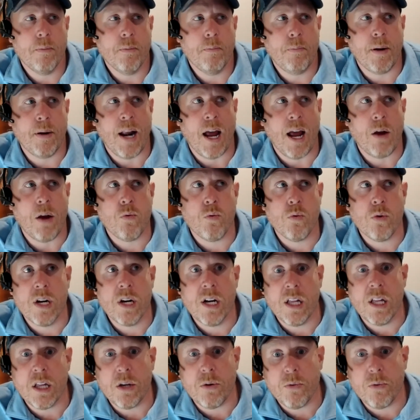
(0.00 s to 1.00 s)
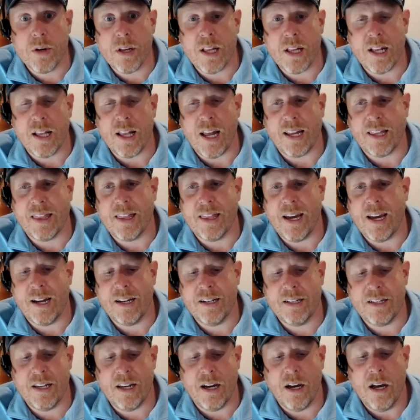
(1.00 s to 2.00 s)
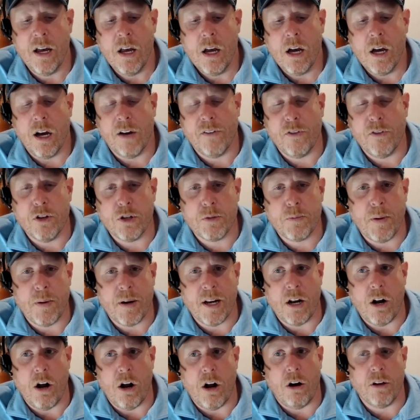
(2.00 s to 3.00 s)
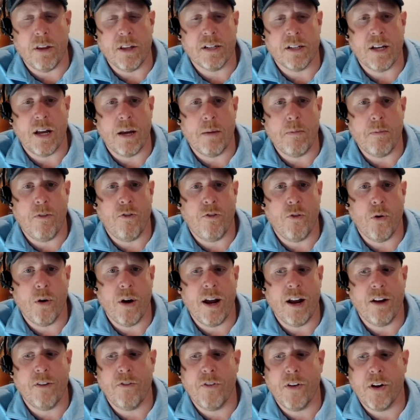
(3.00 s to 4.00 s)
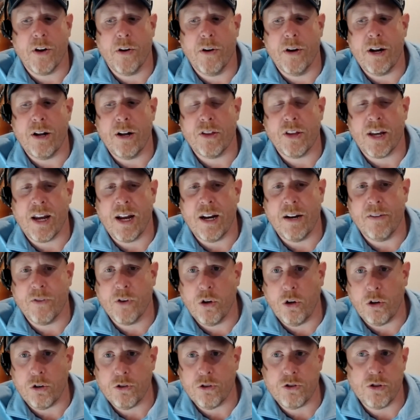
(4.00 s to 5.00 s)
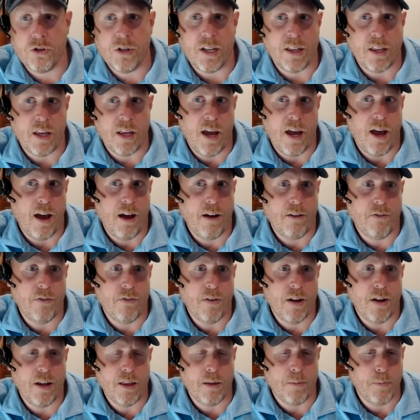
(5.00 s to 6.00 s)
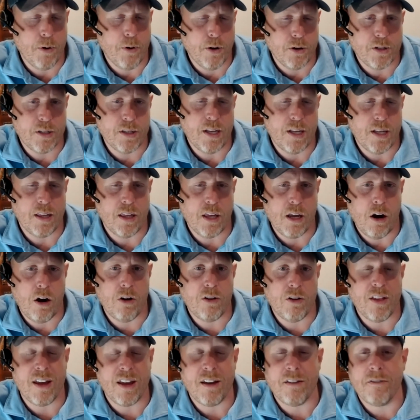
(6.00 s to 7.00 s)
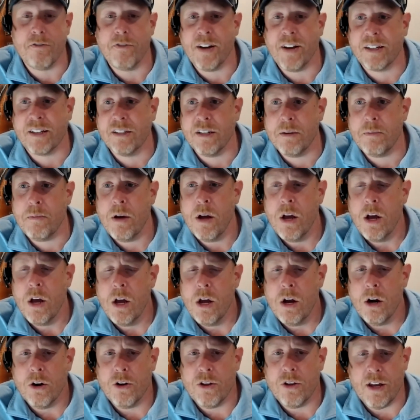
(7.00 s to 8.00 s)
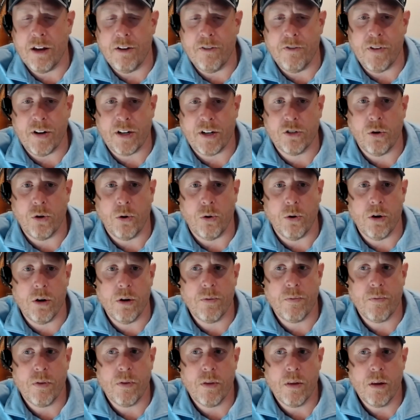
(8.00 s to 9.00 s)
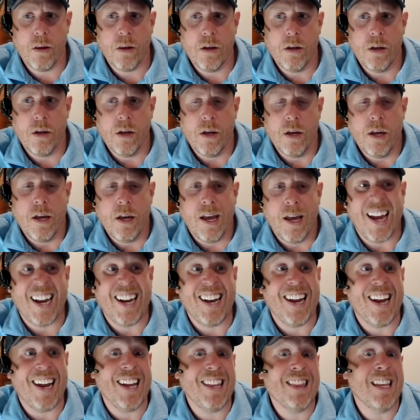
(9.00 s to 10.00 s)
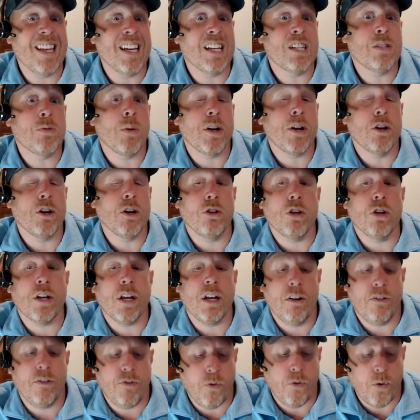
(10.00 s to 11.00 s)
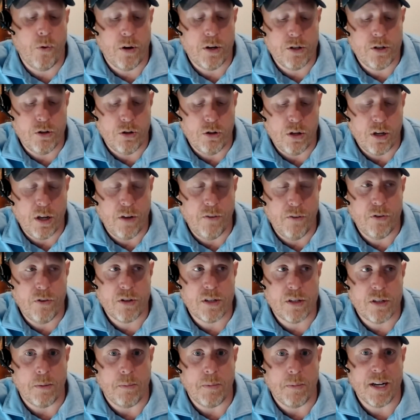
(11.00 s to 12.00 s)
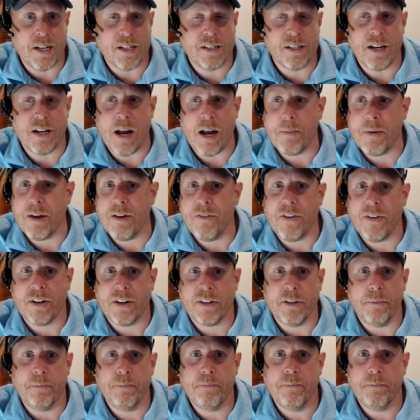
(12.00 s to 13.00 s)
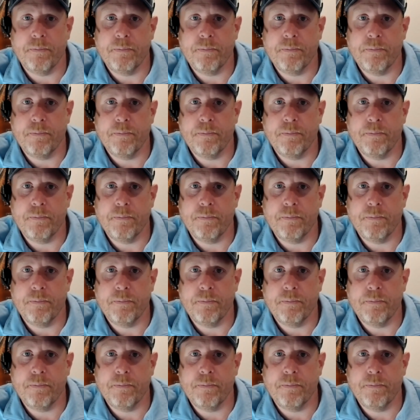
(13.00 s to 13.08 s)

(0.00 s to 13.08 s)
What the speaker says: But I really, really like the idea of you spending all the time beforehand figuring out the kind of culture that they have and the person that they are. Are they a victim or are they a victor? And in this, what you're looking for is you're looking for somebody to not be a victim.